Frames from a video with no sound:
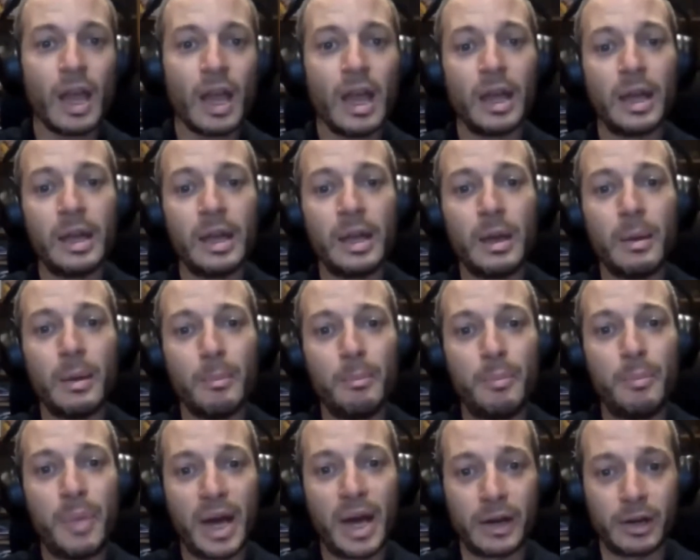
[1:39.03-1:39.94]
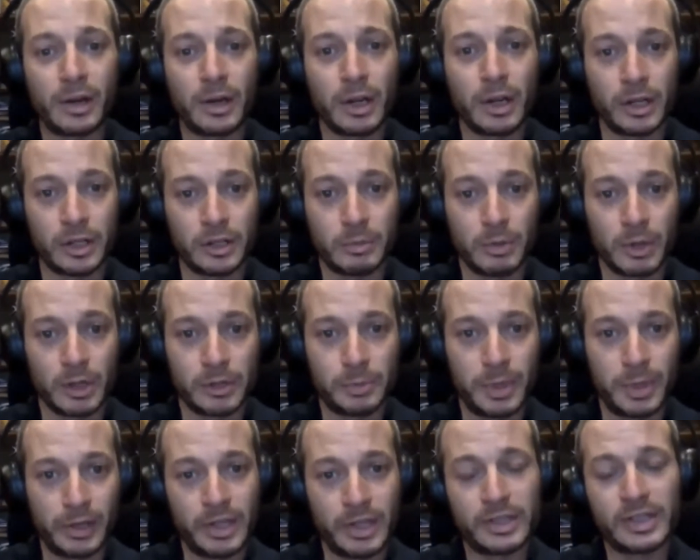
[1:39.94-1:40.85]
a better customer
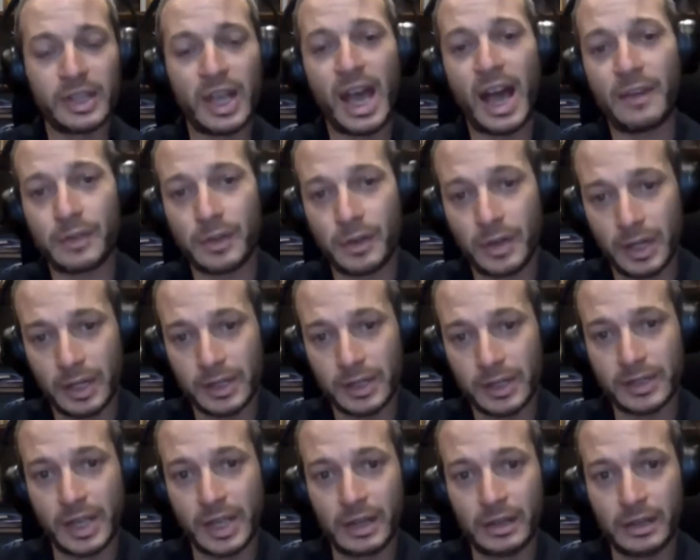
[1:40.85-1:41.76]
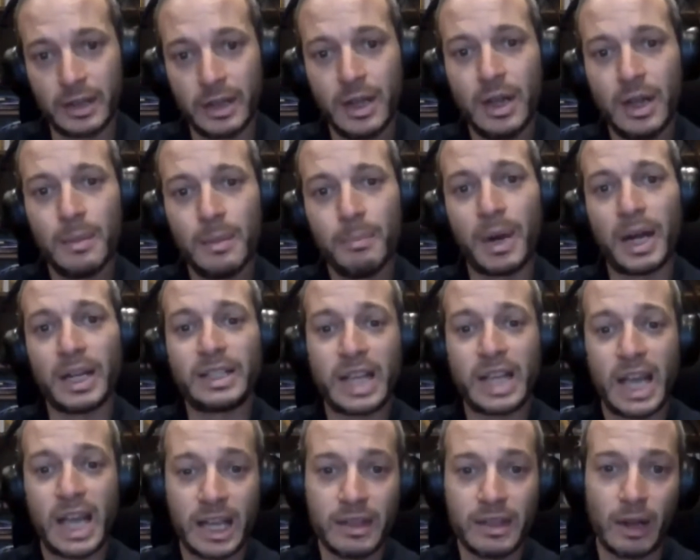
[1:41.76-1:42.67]
experience after the consent, by
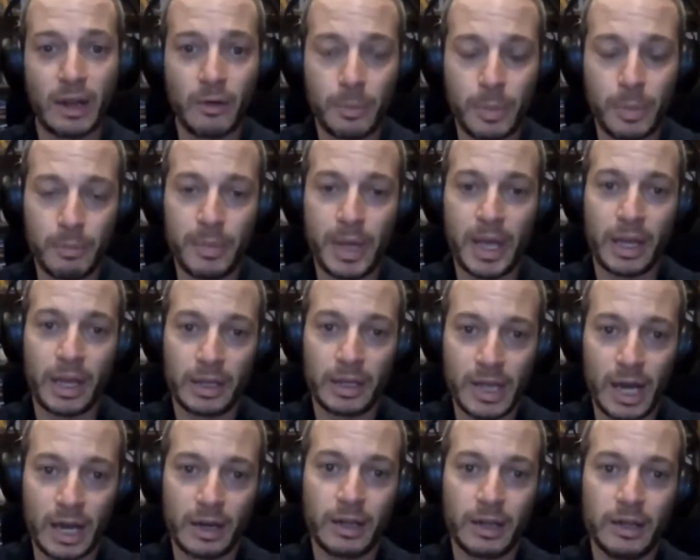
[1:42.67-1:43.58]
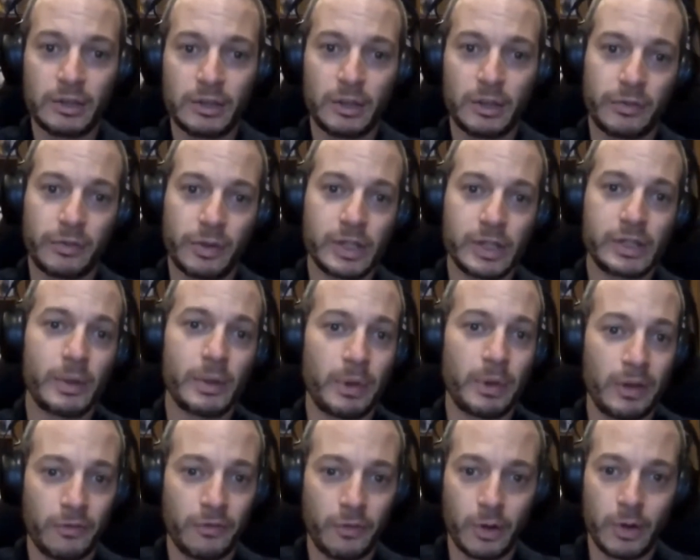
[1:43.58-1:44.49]
taking that open banking data and delivering
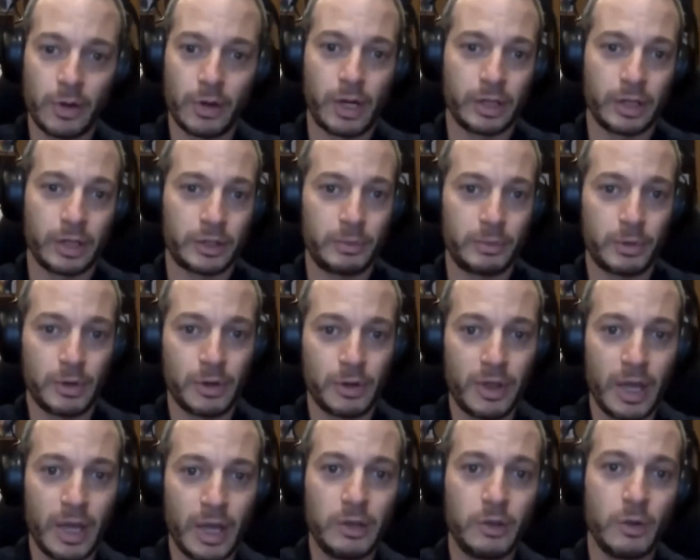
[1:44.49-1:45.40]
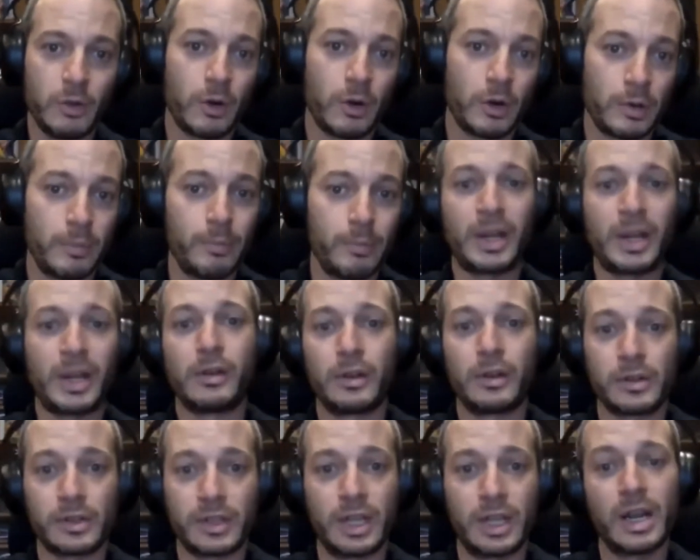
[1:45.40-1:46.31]
something for your customer that your
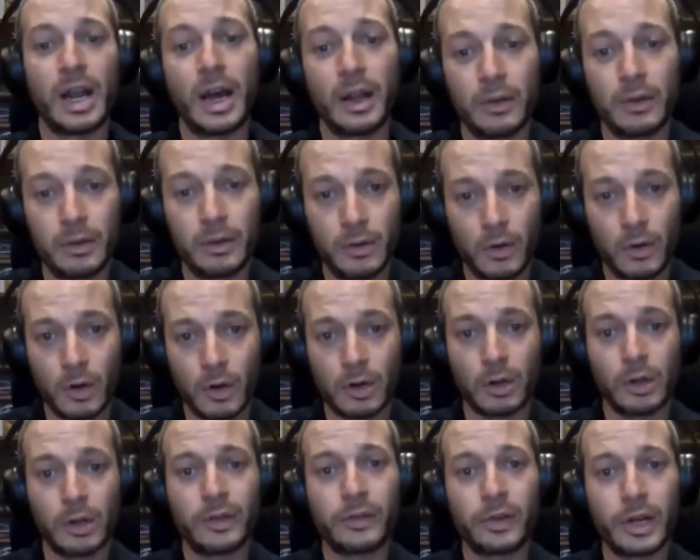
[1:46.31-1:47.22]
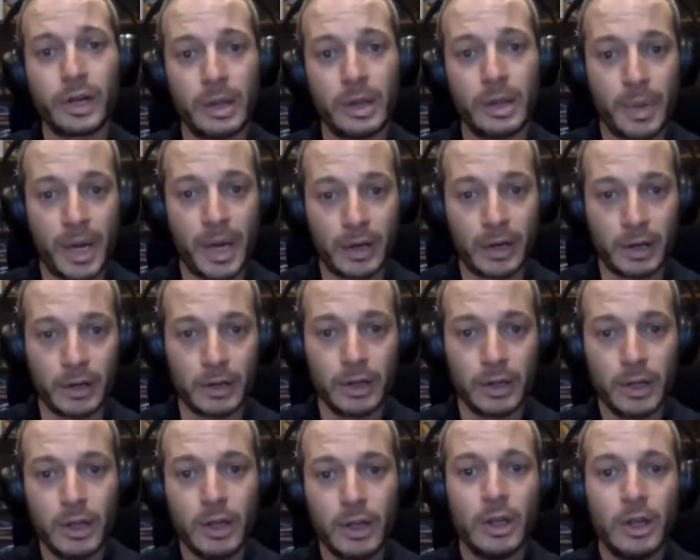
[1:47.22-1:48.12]
competitors cannot, or delivering it better.
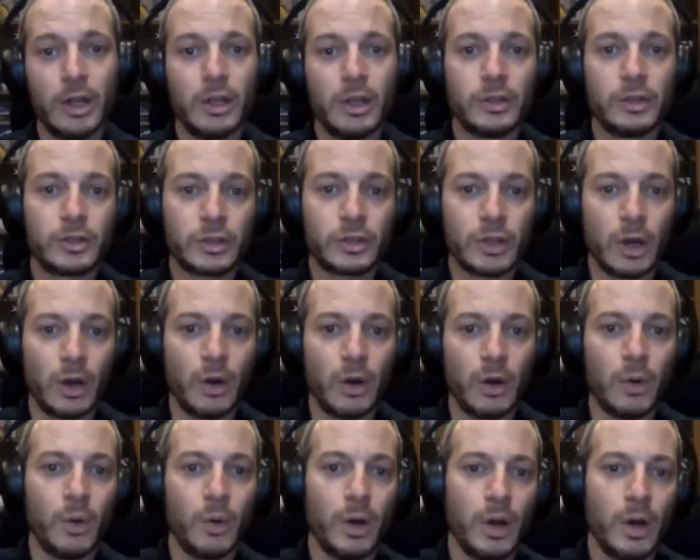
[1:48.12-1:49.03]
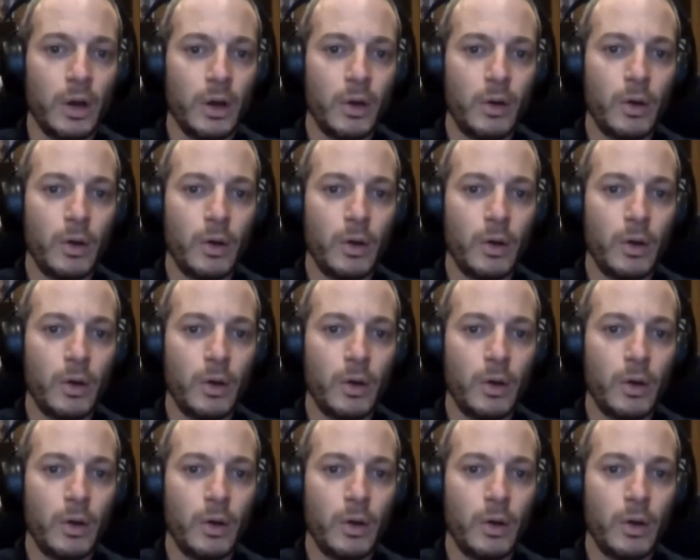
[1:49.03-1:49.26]
So